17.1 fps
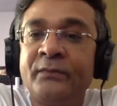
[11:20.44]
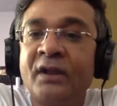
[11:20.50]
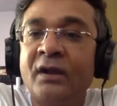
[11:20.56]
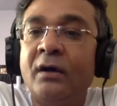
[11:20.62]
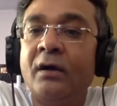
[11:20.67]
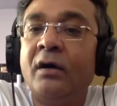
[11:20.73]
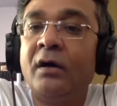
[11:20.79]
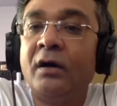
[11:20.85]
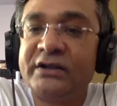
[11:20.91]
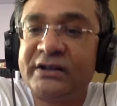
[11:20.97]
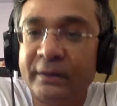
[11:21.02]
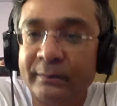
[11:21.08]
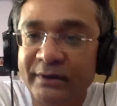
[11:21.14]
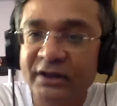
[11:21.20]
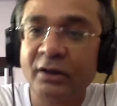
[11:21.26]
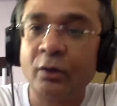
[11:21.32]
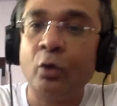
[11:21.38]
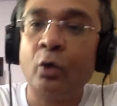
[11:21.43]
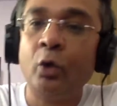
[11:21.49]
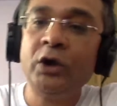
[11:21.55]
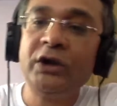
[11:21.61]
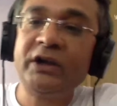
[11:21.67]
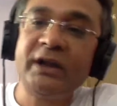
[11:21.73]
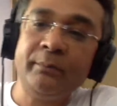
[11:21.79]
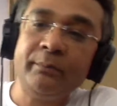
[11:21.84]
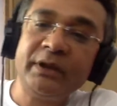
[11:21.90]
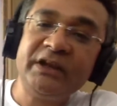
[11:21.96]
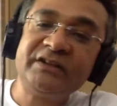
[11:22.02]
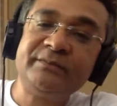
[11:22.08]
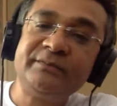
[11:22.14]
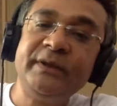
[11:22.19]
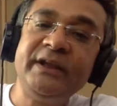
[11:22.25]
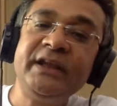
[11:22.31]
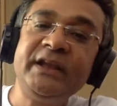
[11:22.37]
or some other old temple is
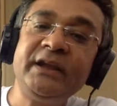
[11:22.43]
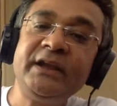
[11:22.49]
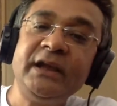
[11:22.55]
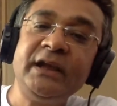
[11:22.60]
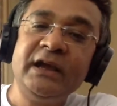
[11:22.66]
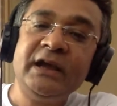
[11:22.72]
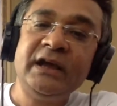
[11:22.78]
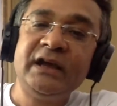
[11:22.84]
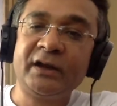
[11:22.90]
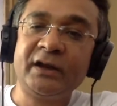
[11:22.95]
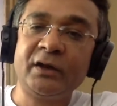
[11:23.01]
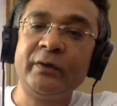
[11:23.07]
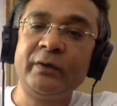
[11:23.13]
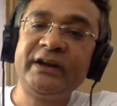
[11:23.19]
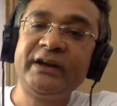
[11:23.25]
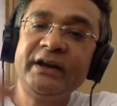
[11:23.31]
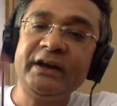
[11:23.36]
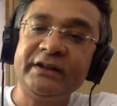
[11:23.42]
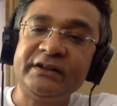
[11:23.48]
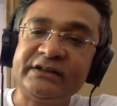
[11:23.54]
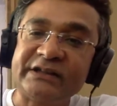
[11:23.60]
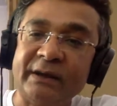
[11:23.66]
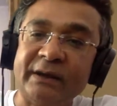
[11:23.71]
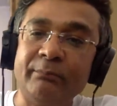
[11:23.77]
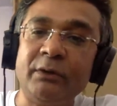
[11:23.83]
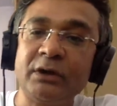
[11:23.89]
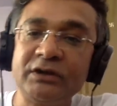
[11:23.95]
being renovated in some or the